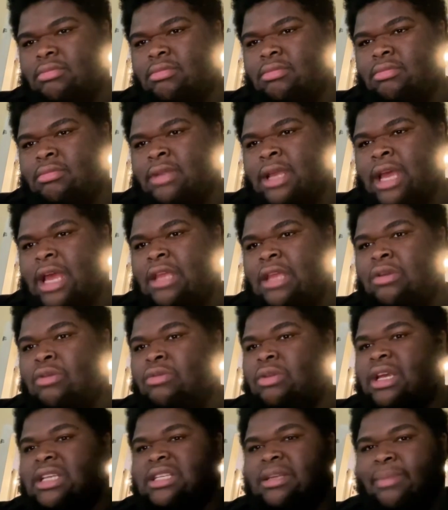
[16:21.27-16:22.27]
then you
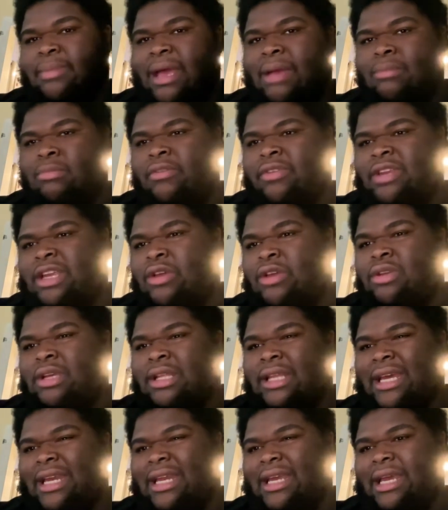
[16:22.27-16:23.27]
think it's a bad movie, then you
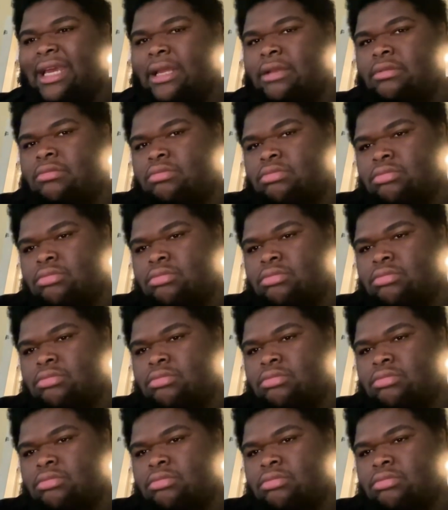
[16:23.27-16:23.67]
delay it again.